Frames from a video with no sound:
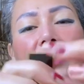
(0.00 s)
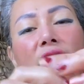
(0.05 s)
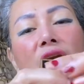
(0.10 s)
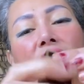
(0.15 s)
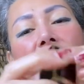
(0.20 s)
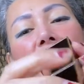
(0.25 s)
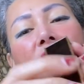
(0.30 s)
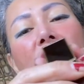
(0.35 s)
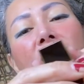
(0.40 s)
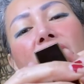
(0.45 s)

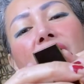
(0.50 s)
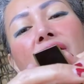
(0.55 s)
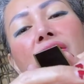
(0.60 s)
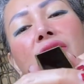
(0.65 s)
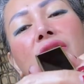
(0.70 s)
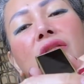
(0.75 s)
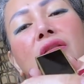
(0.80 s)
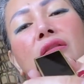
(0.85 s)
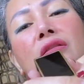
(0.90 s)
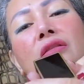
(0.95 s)

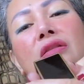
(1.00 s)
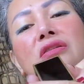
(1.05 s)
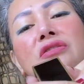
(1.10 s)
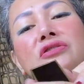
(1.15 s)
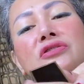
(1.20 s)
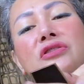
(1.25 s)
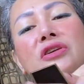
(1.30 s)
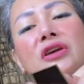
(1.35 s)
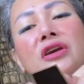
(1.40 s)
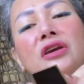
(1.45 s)
And the
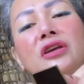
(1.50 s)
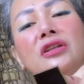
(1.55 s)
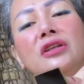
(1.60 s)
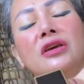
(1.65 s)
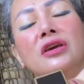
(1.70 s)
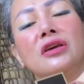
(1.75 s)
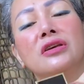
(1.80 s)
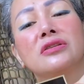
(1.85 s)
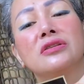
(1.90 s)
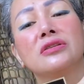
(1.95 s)

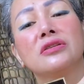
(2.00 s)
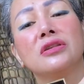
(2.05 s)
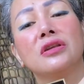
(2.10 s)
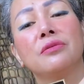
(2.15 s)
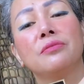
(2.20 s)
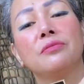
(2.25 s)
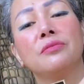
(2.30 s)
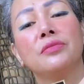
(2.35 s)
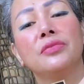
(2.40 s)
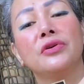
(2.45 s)
shade is
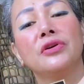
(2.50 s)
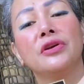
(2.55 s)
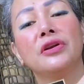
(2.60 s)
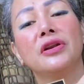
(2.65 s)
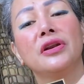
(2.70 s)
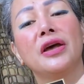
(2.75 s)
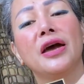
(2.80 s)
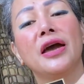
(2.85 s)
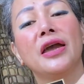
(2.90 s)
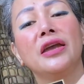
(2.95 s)
number
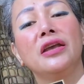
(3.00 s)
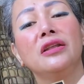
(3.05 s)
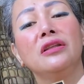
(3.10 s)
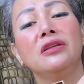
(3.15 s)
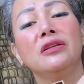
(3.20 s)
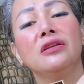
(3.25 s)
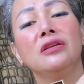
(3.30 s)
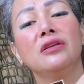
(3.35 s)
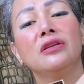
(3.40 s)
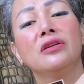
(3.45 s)

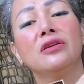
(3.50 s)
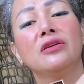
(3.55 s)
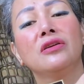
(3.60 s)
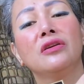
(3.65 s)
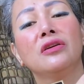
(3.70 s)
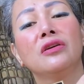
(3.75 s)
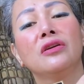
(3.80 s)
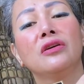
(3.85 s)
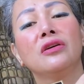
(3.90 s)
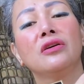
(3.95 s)
9,
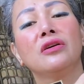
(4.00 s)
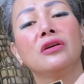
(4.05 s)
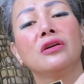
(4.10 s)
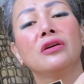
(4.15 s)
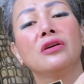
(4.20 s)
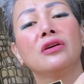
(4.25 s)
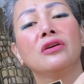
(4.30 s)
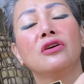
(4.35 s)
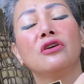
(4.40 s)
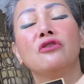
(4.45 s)

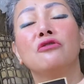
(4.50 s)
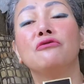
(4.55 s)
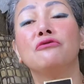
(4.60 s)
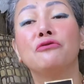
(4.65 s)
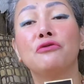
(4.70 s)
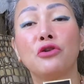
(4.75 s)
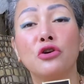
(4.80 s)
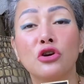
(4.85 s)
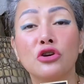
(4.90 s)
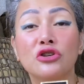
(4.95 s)

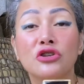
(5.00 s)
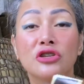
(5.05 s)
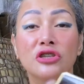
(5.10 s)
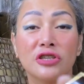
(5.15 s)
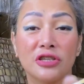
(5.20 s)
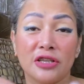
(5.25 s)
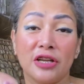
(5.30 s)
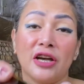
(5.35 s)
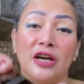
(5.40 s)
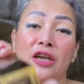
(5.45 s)
First
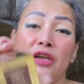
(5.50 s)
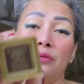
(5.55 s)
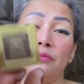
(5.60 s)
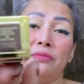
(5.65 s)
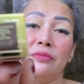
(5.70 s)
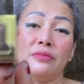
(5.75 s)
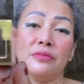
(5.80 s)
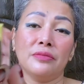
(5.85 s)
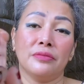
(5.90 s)
Time.